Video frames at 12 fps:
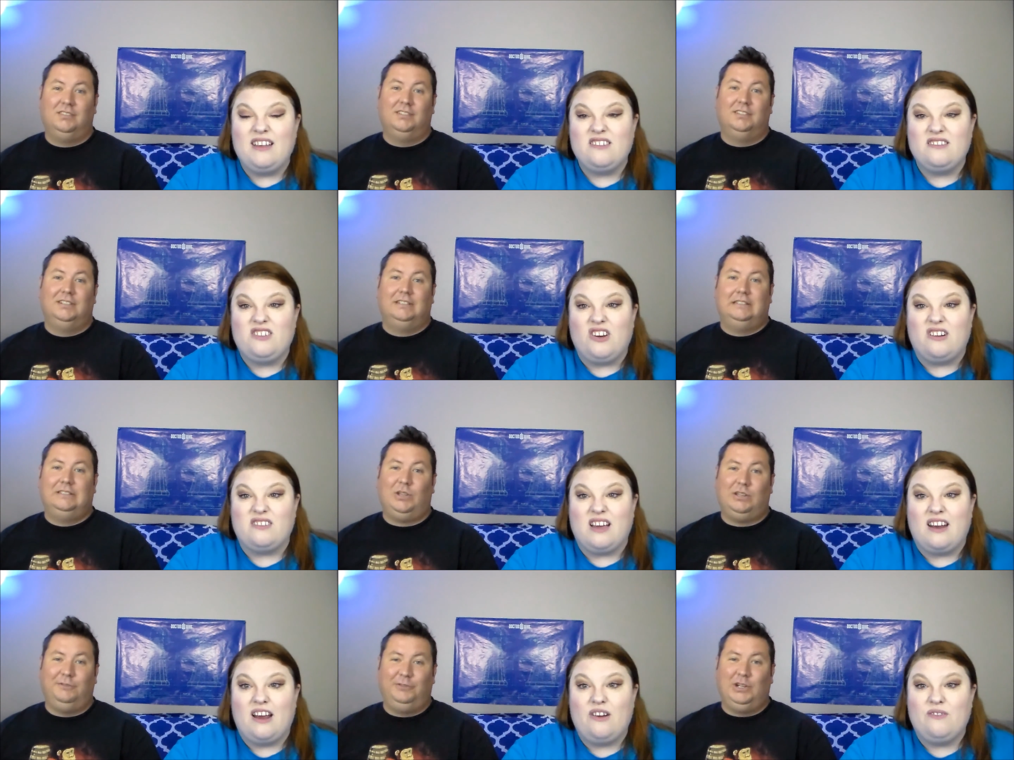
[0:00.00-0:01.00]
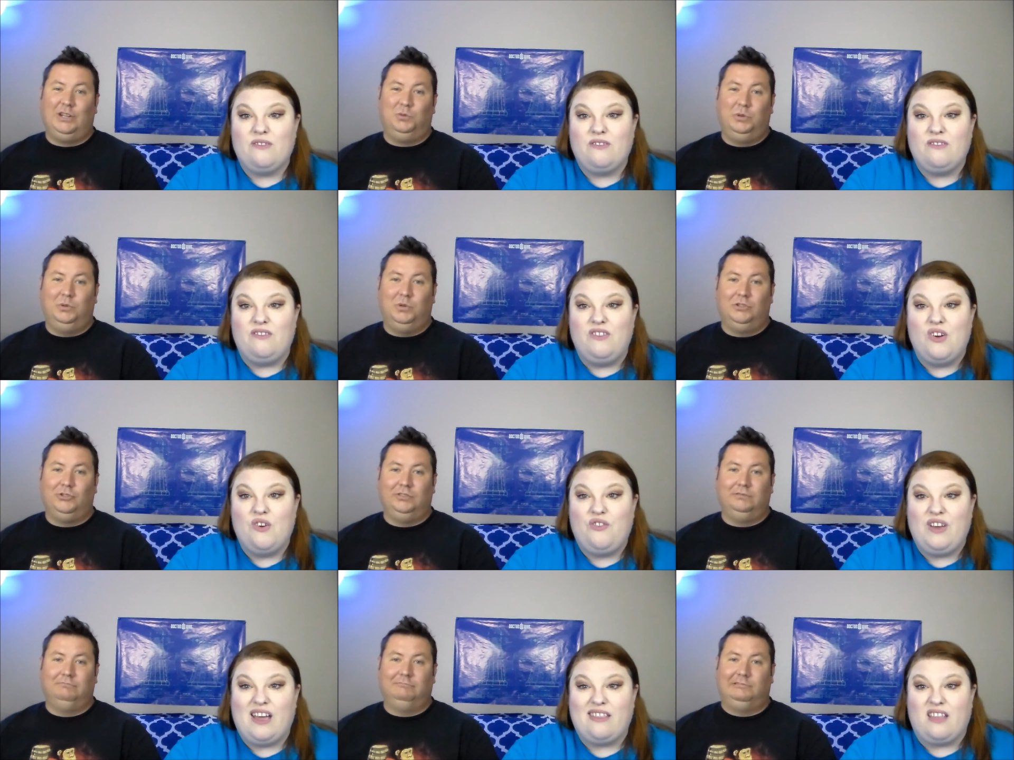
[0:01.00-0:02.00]
Speaker 1: It is on Starz, and I, I don't know if it.
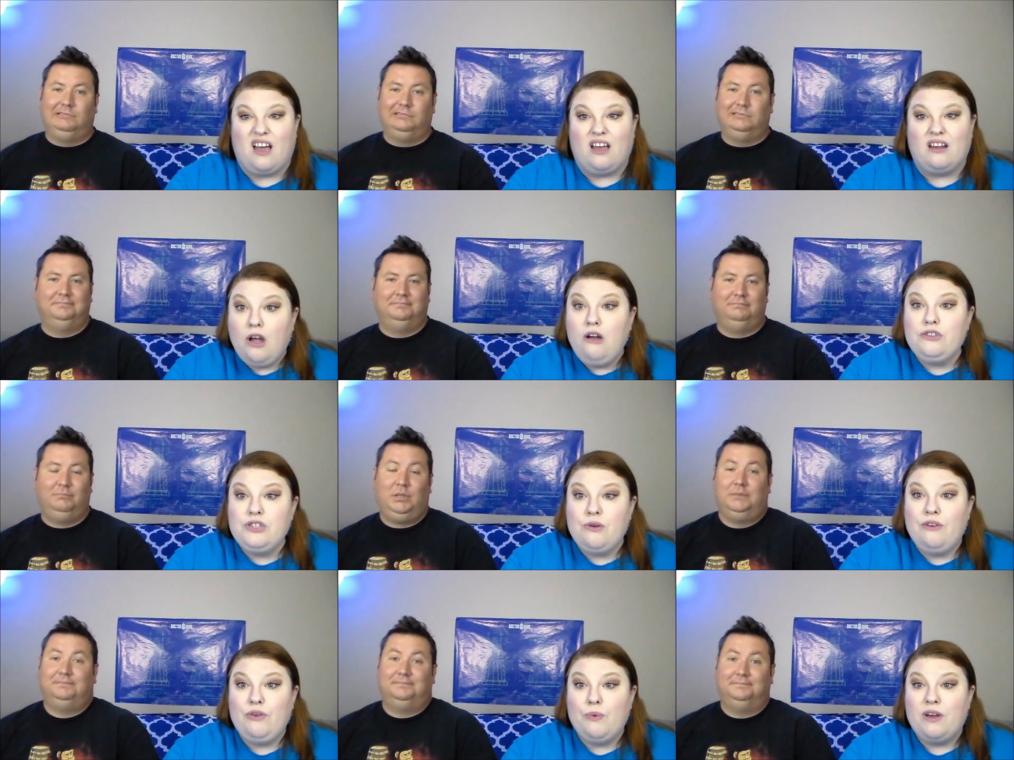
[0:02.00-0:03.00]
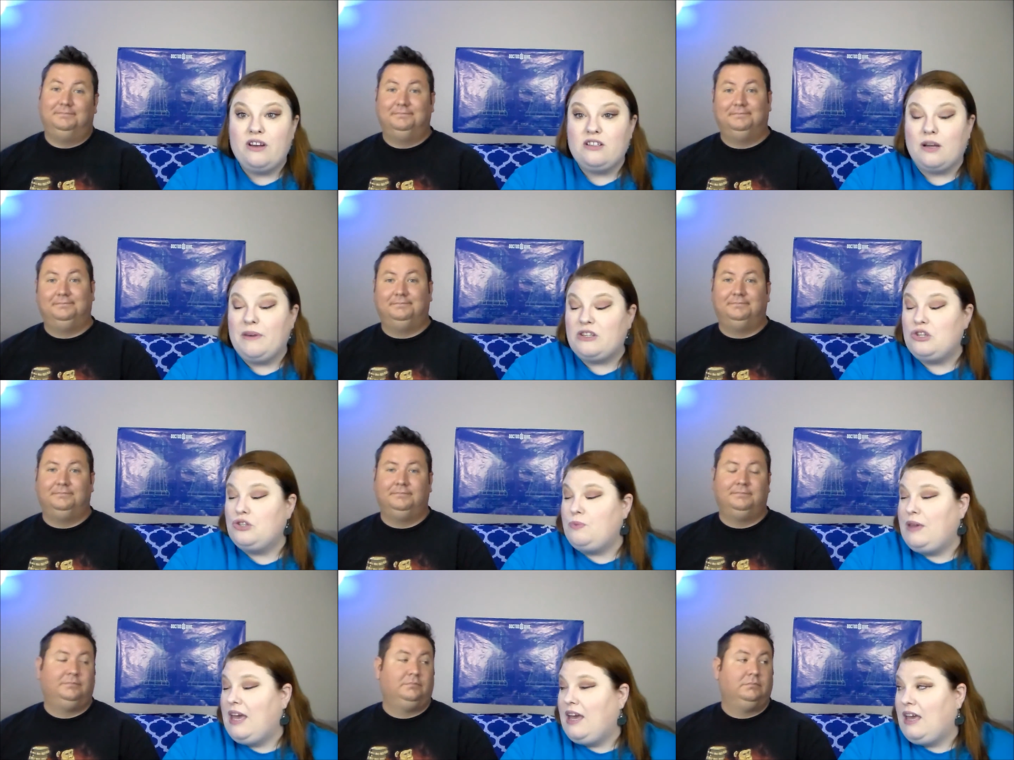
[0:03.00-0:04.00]
we get that. Also, if you want to talk about shows we
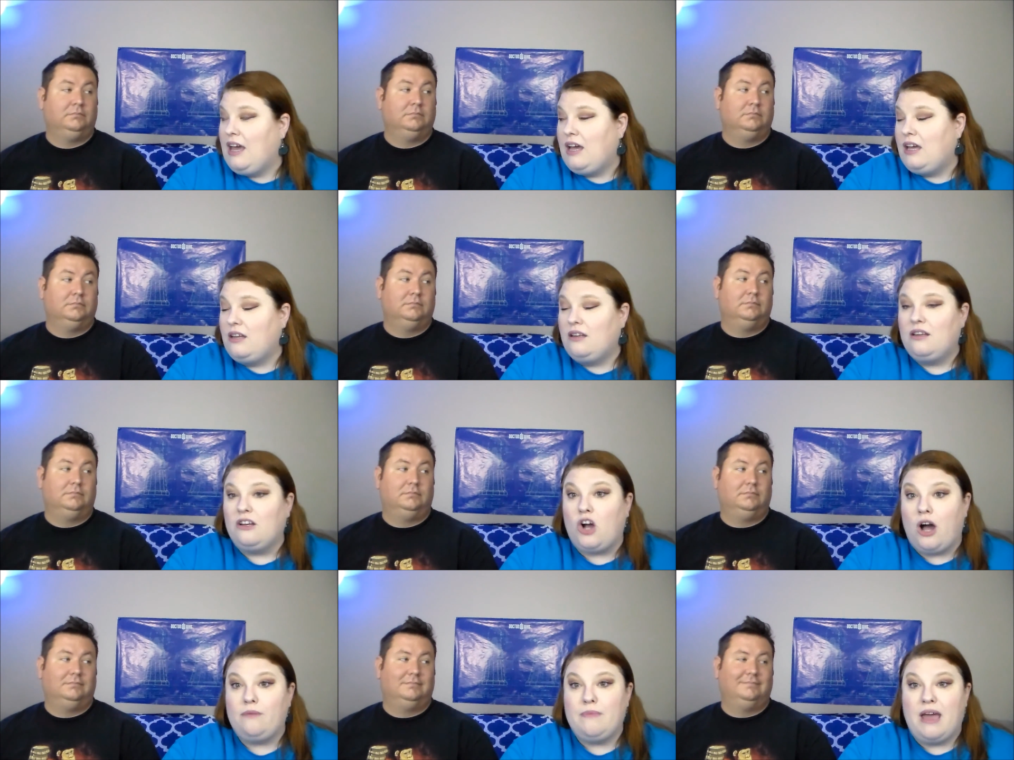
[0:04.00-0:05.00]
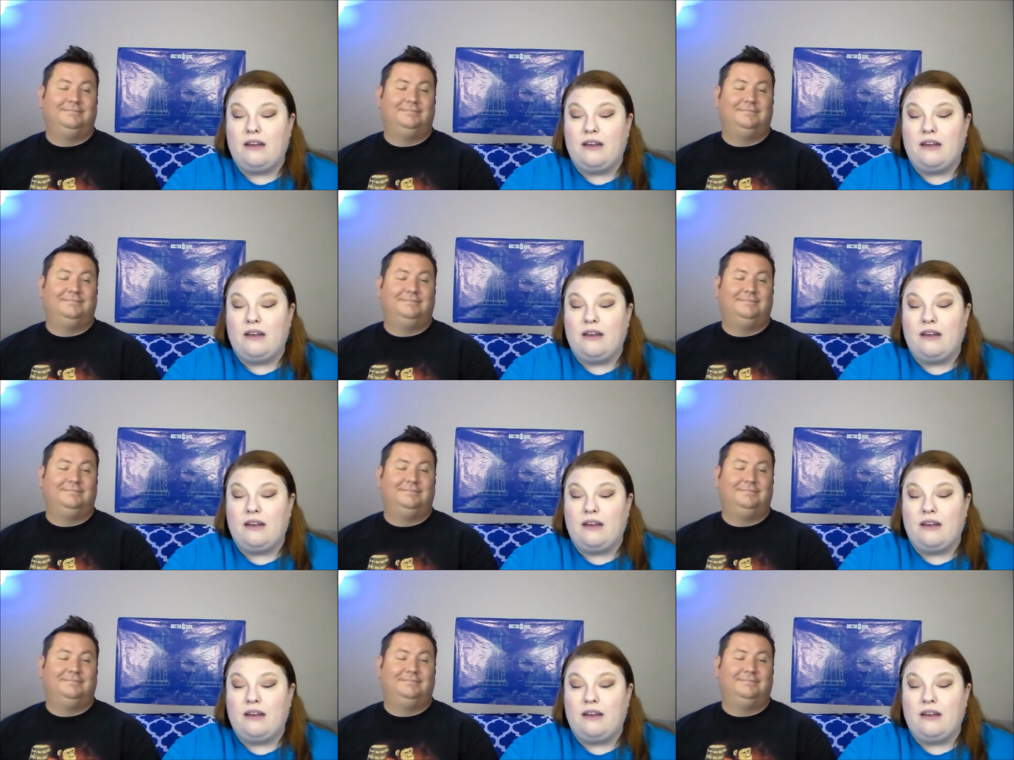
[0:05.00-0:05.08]
can't get, Con